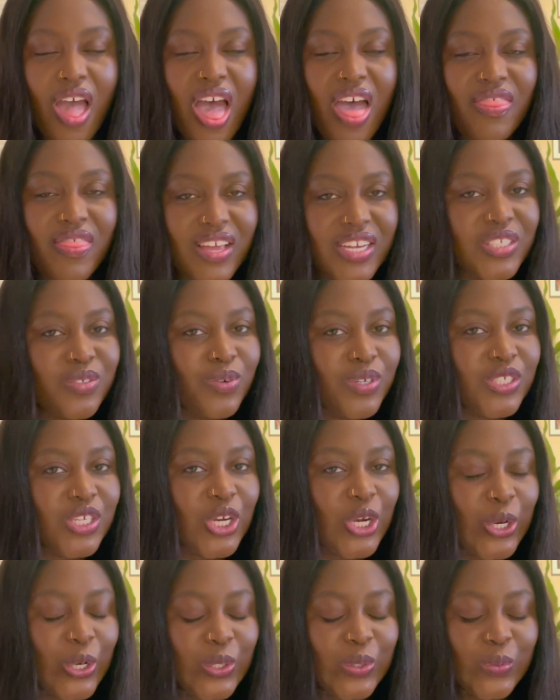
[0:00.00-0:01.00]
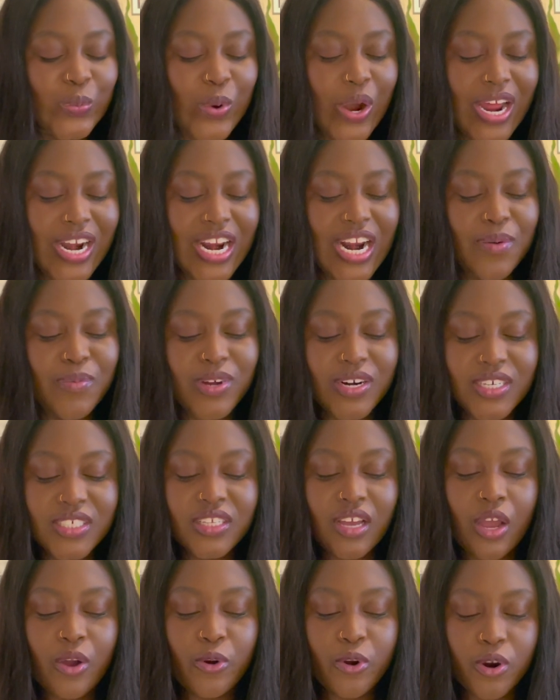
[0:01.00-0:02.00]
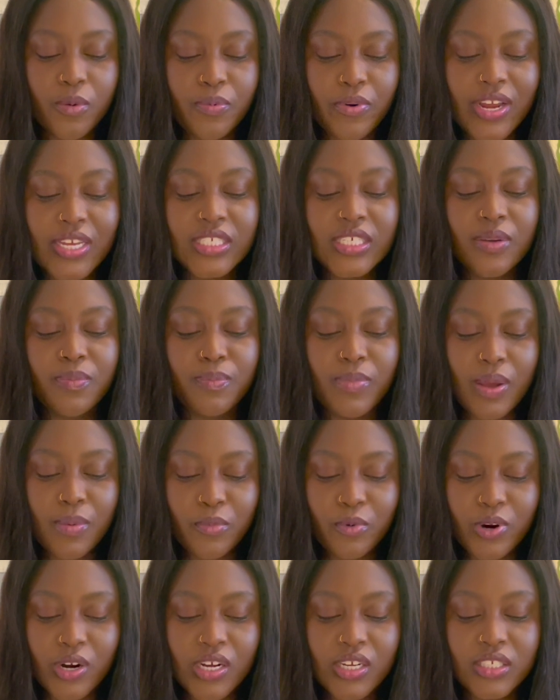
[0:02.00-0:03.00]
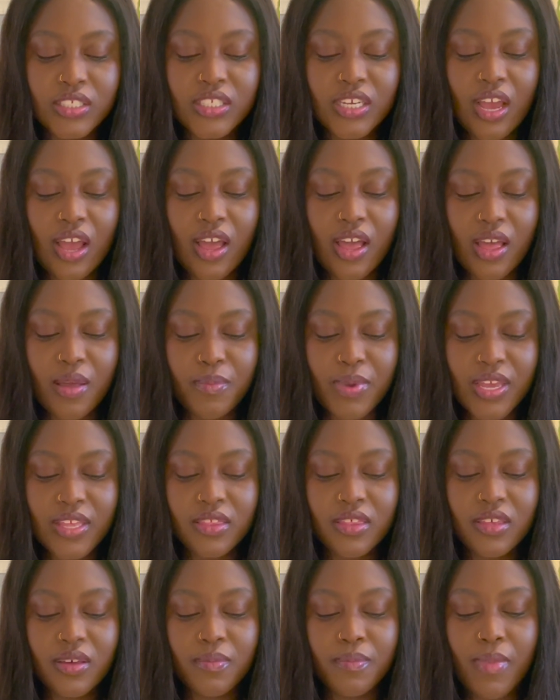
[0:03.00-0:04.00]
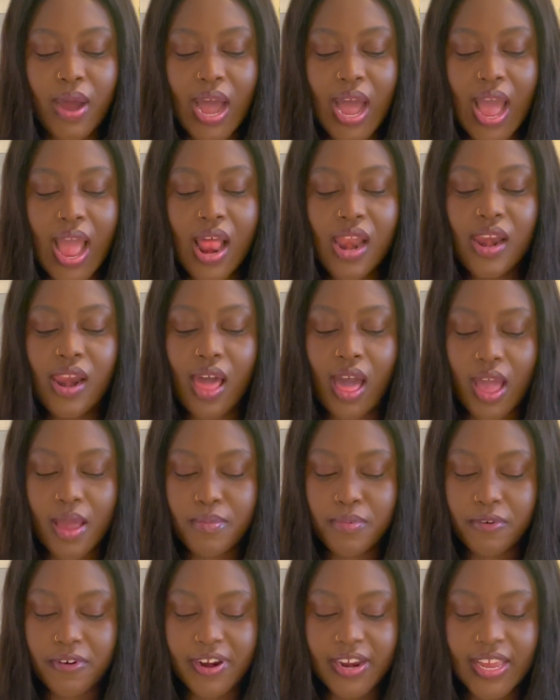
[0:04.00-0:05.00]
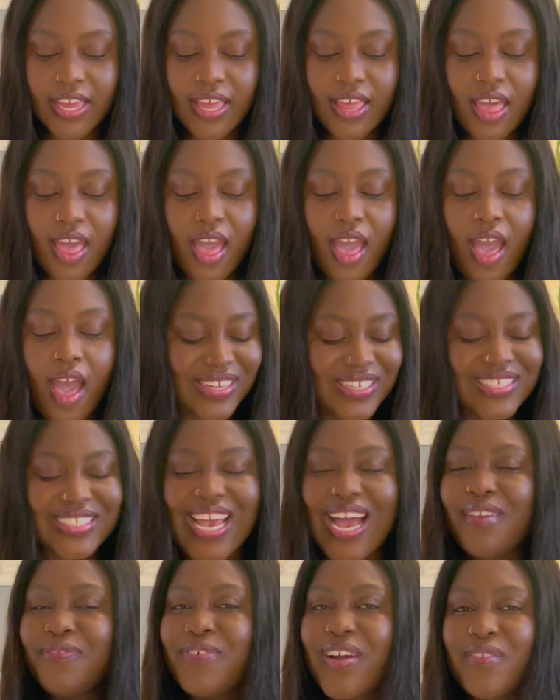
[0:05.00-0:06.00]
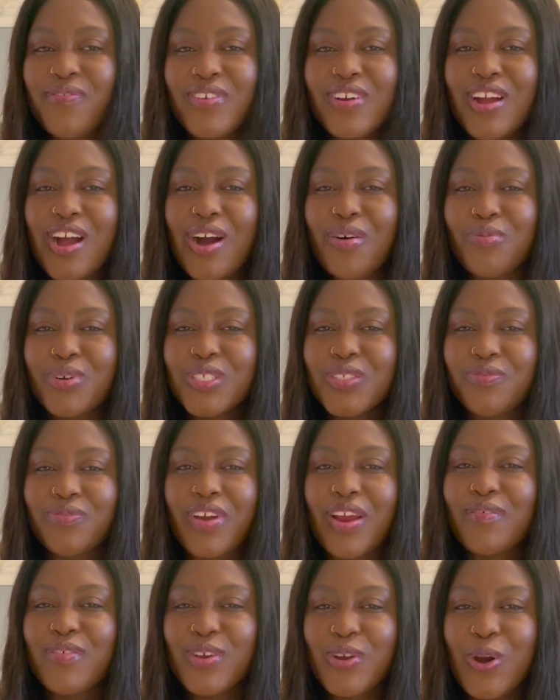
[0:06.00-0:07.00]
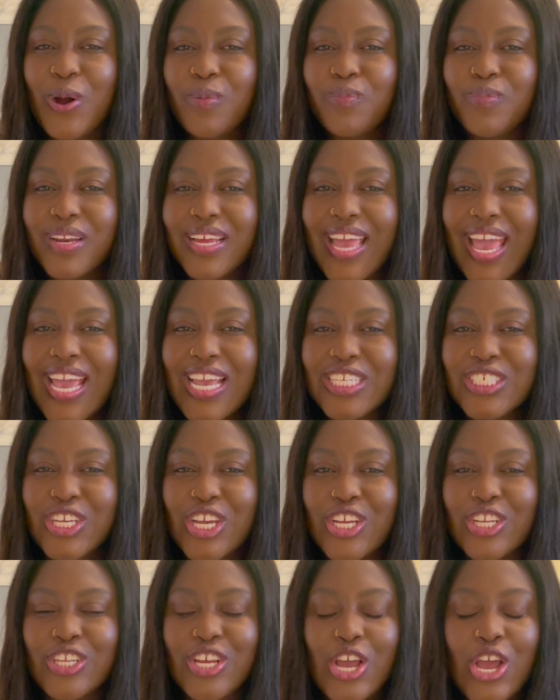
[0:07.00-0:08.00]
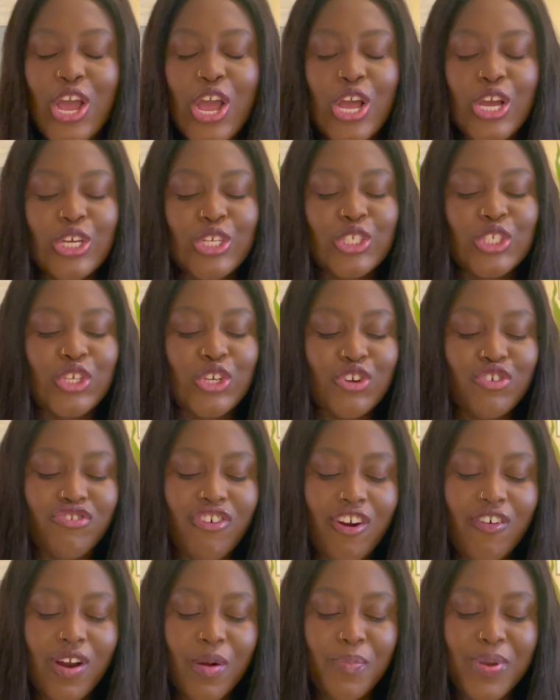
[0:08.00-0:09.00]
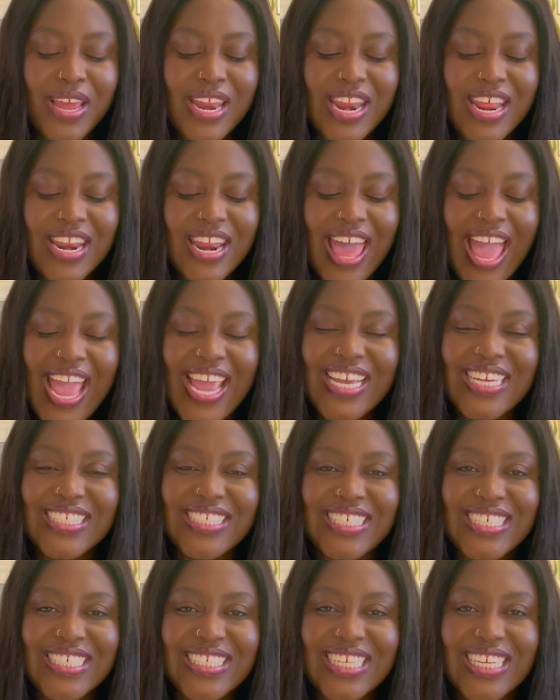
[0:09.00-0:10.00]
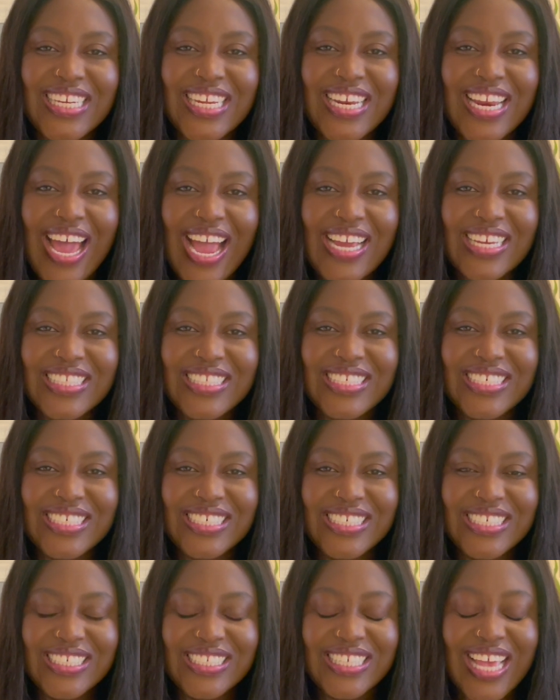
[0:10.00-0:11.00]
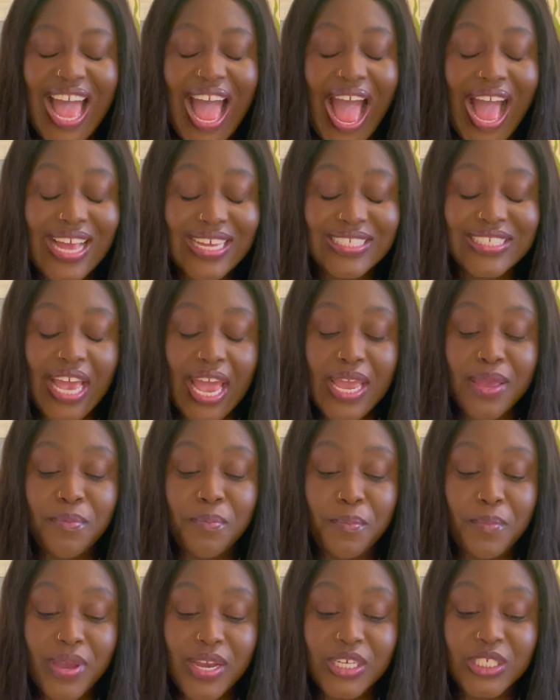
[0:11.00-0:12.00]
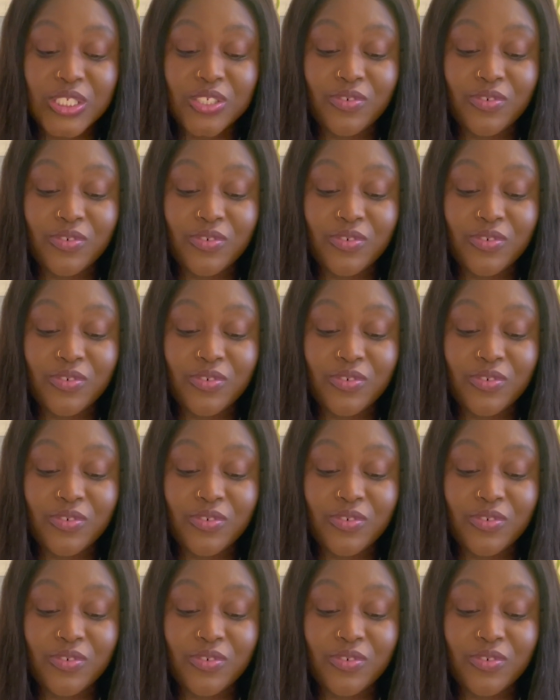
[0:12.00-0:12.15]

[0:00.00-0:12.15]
this was a good one, and I'm going to start incorporating memoirs into my library. South Africa was very complicated to grow up in the 80s and the 90s as a mixed